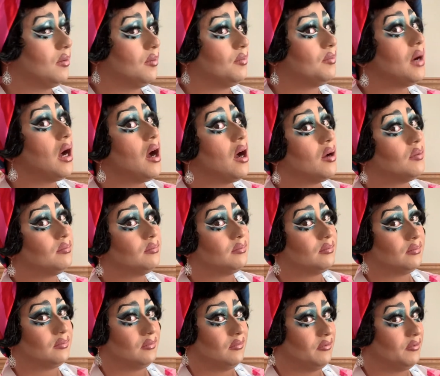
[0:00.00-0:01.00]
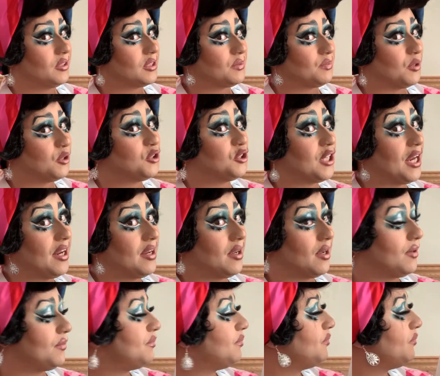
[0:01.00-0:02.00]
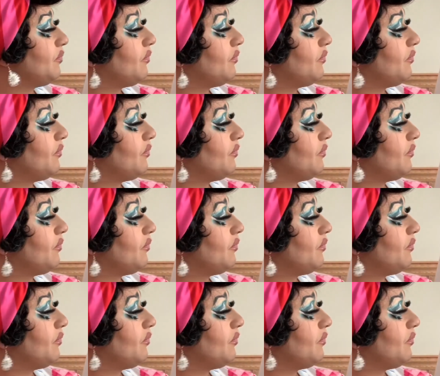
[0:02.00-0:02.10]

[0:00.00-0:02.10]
"Mom," whispered Jacob,